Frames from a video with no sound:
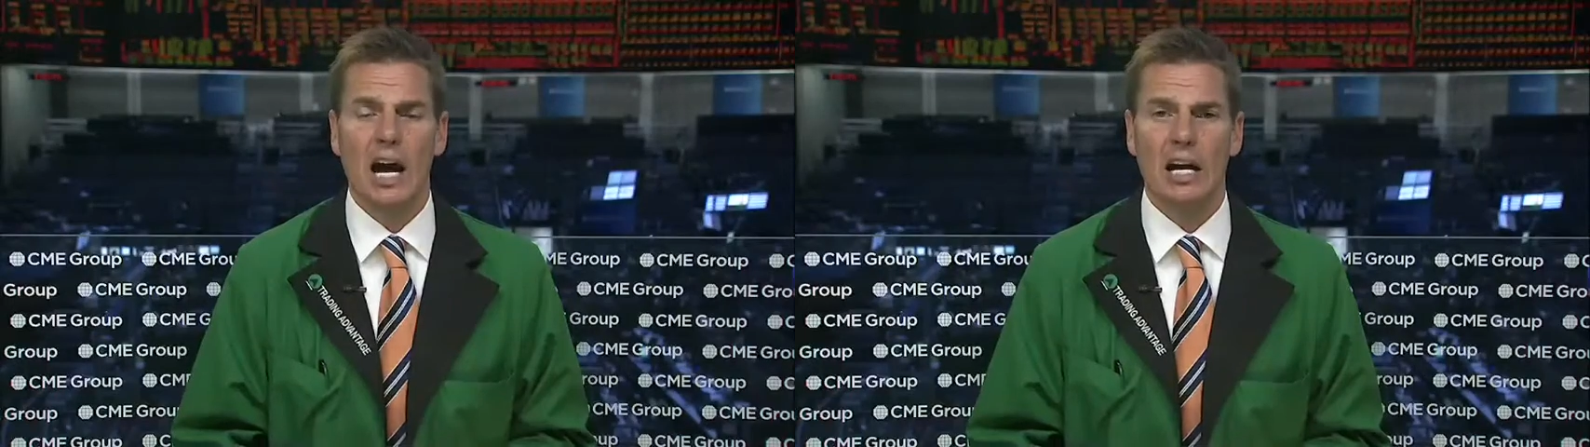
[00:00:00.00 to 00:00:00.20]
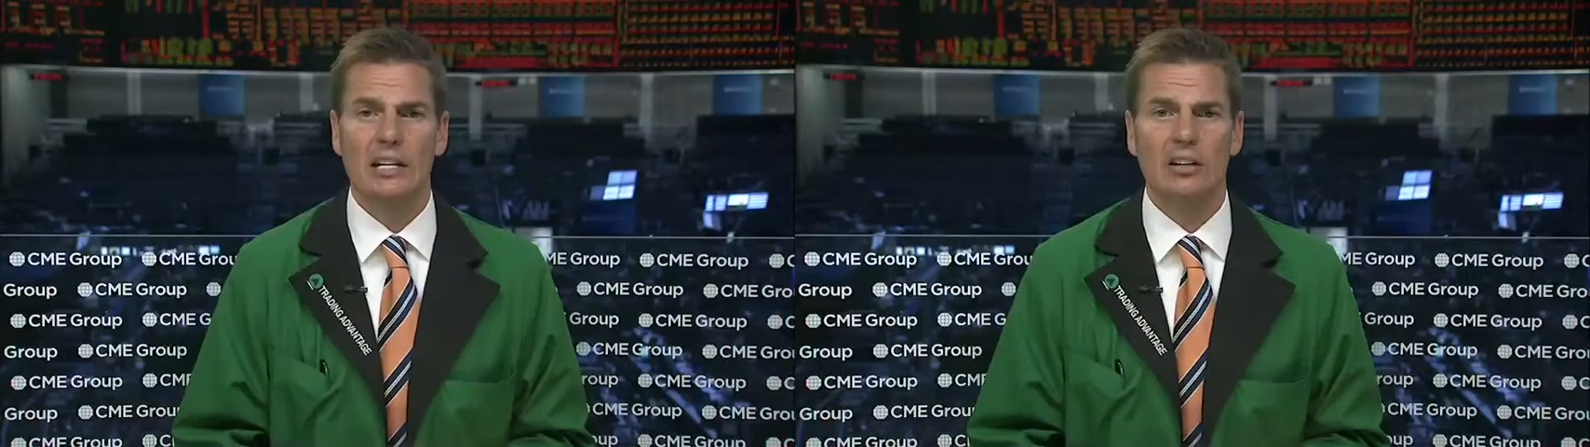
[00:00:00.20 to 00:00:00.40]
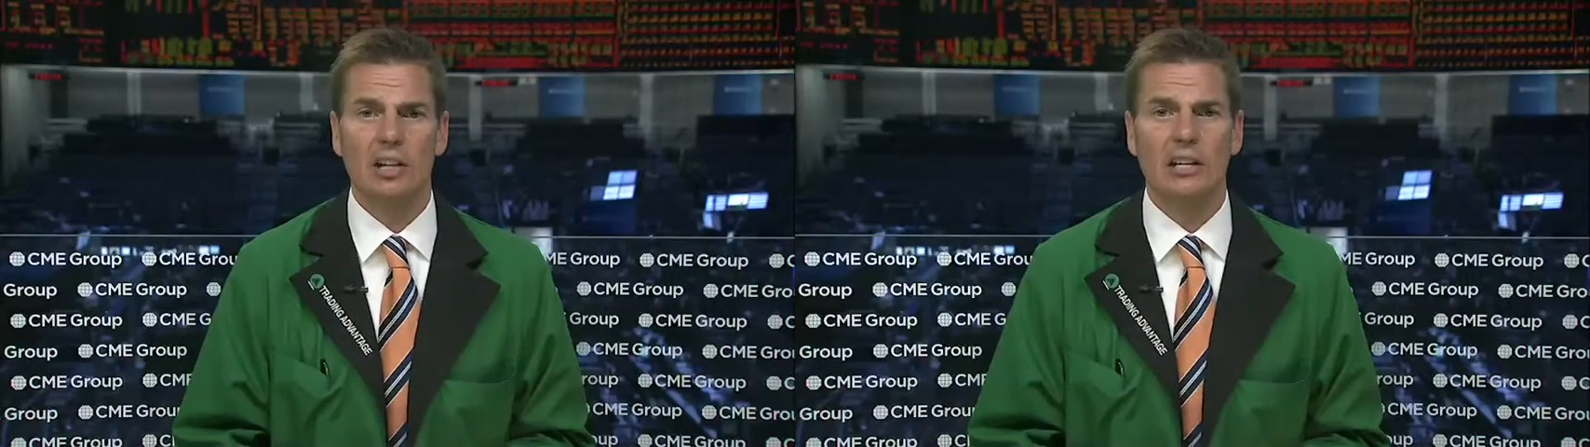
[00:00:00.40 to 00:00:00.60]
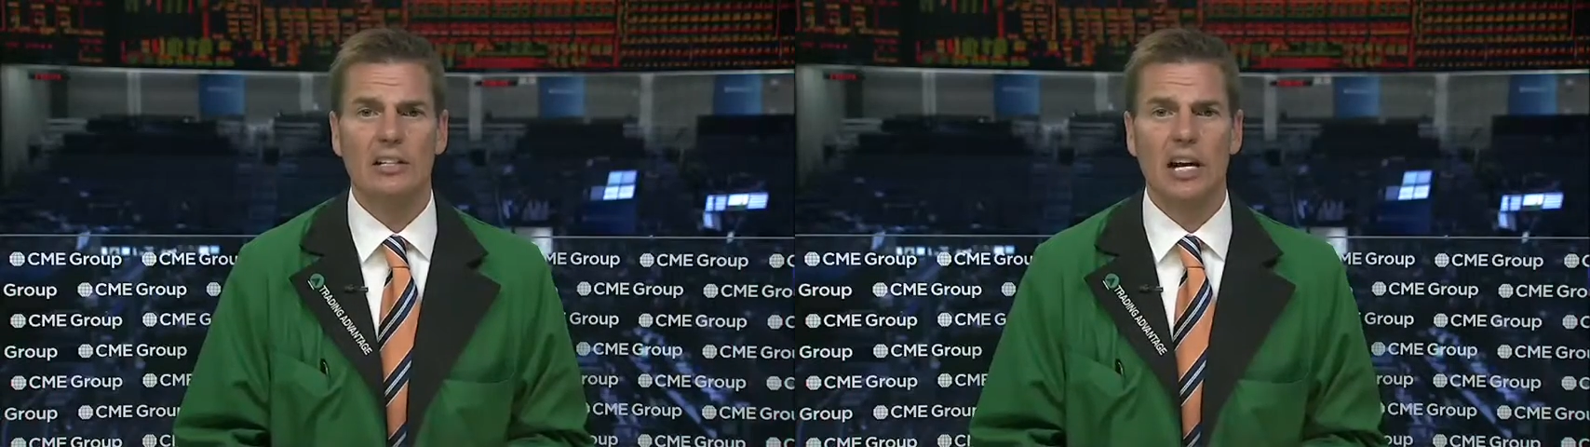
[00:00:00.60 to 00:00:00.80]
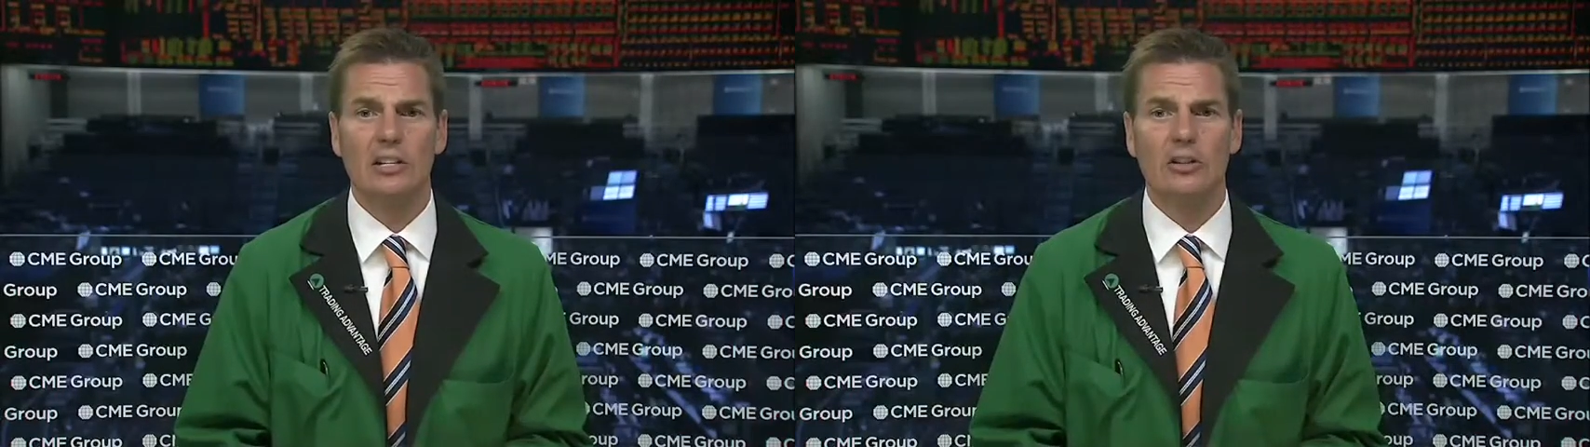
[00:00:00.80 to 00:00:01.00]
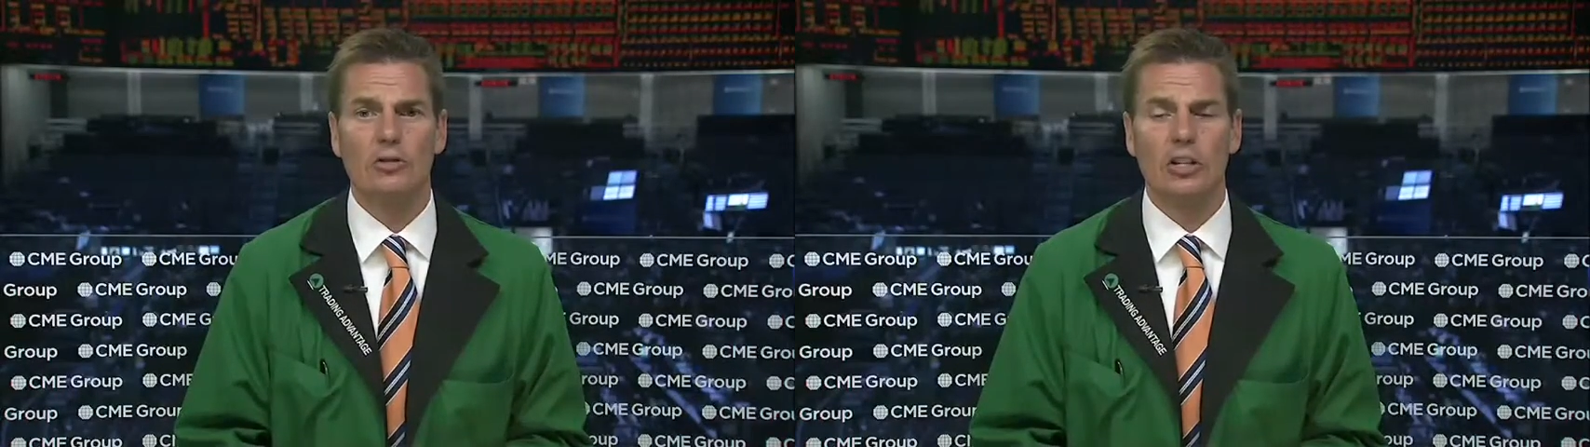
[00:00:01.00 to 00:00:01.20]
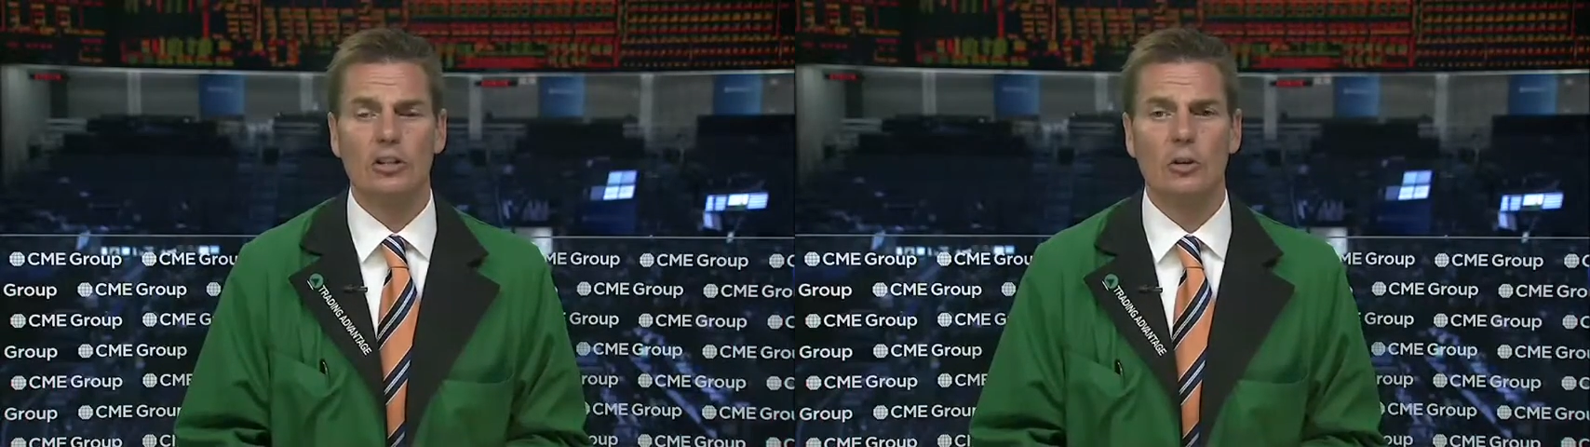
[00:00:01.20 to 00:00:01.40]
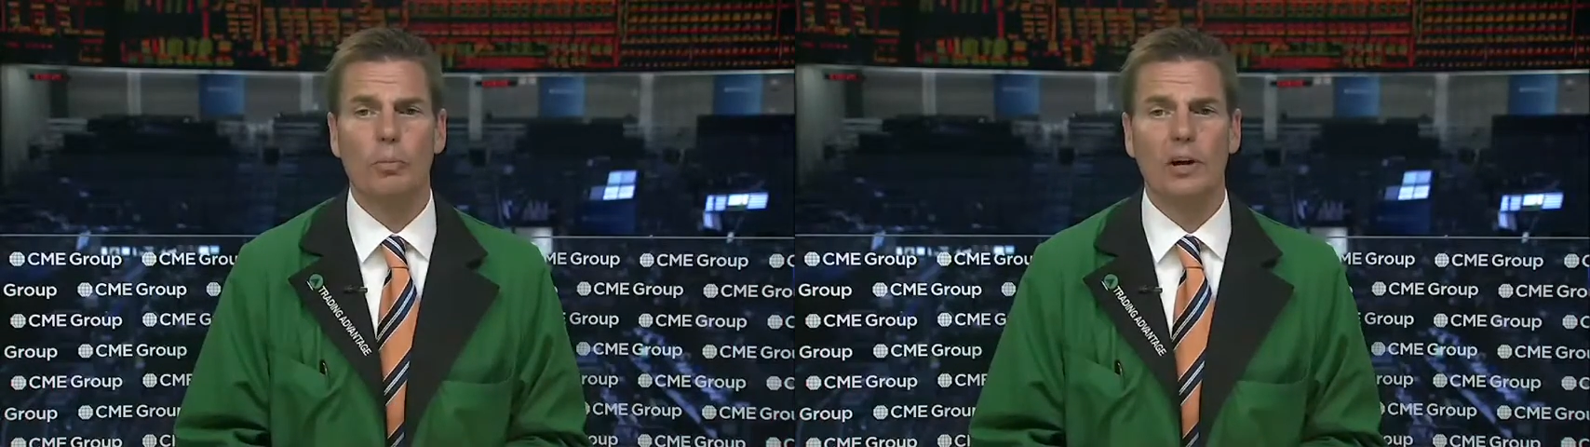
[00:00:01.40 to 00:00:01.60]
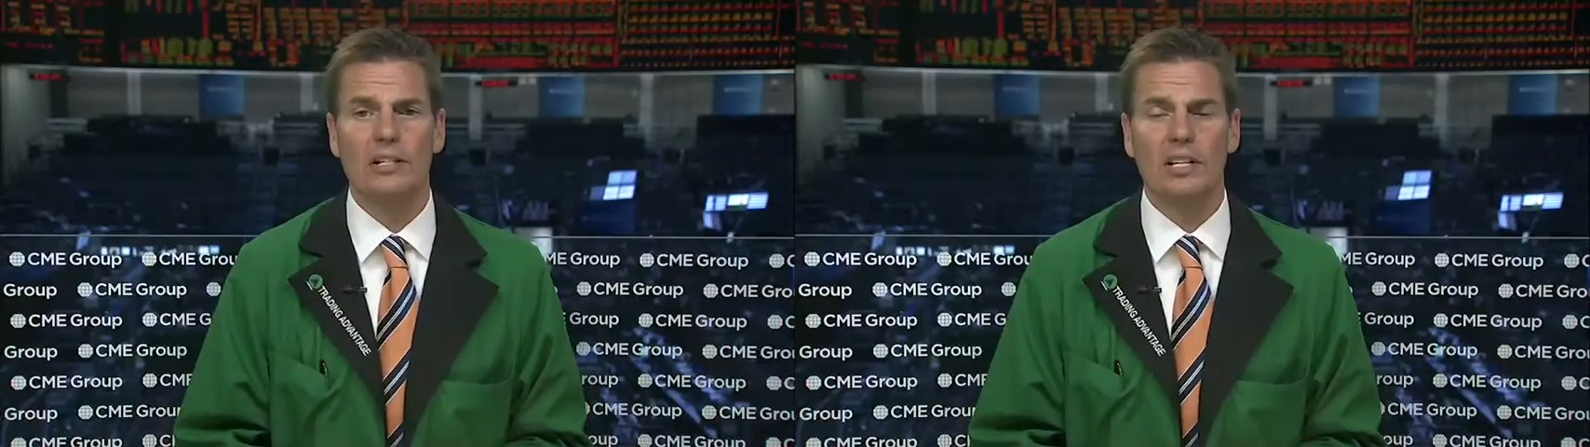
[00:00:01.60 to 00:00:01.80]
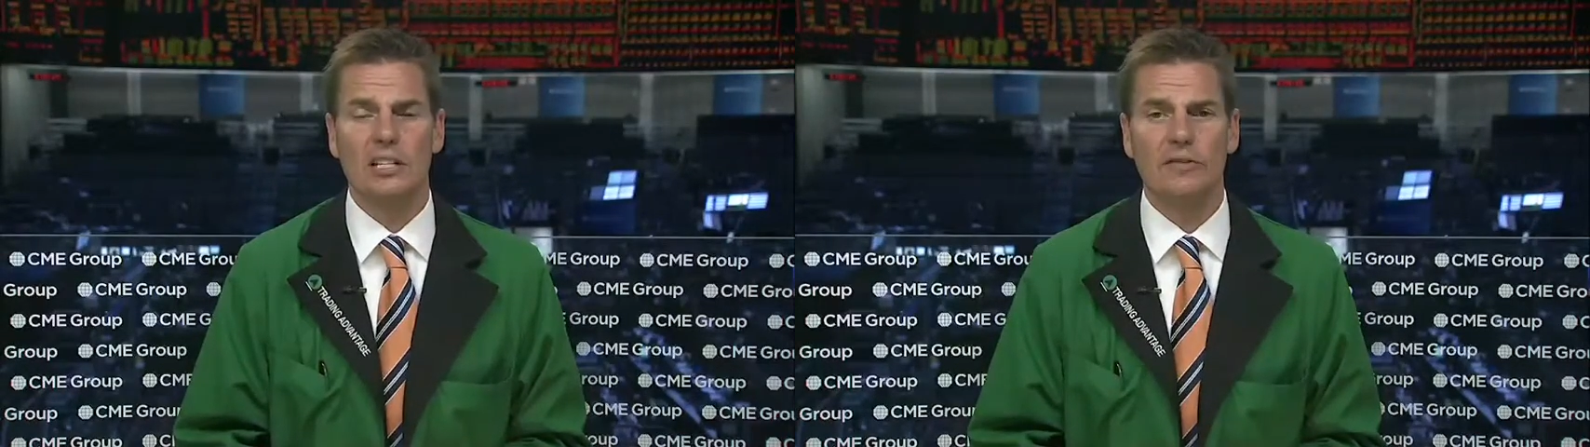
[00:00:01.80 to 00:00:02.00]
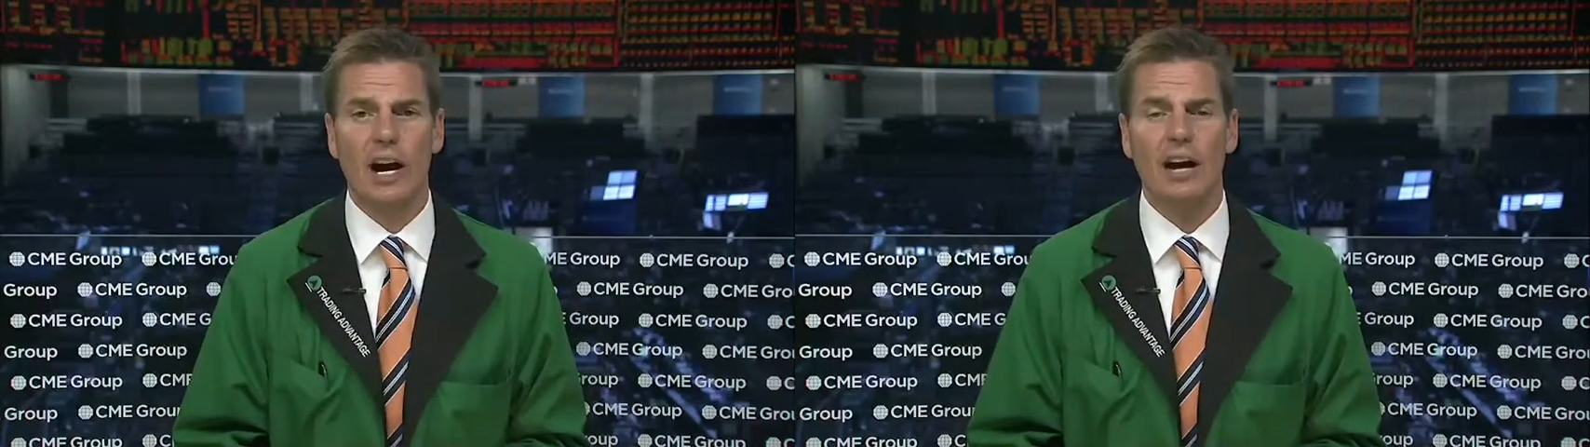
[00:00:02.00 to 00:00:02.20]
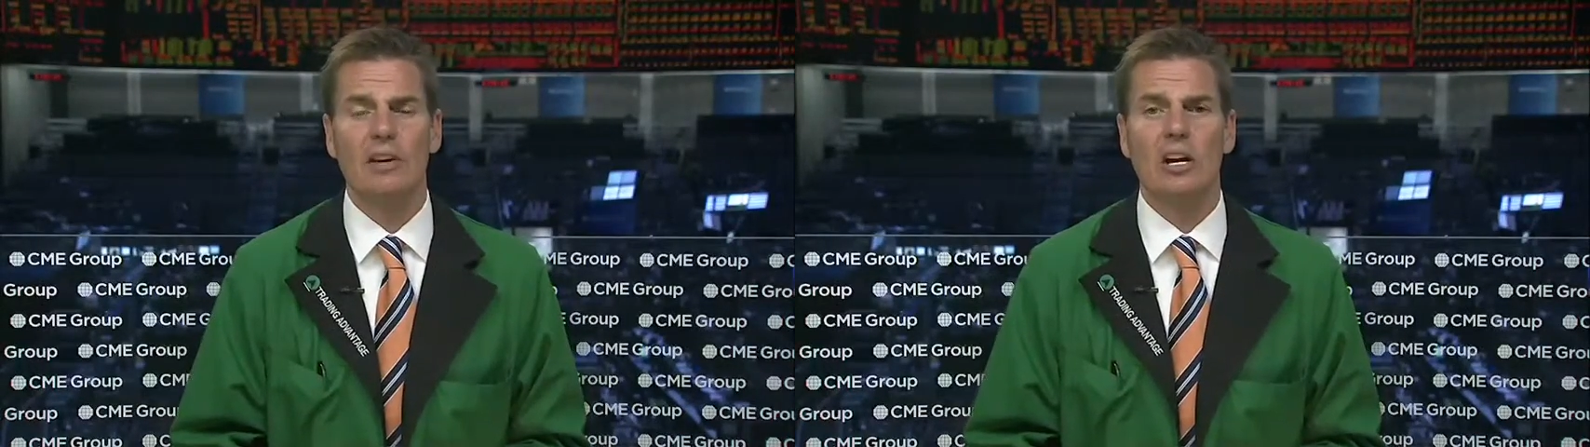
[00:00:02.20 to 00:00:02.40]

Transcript: yield on the 10-year notes at 2.65.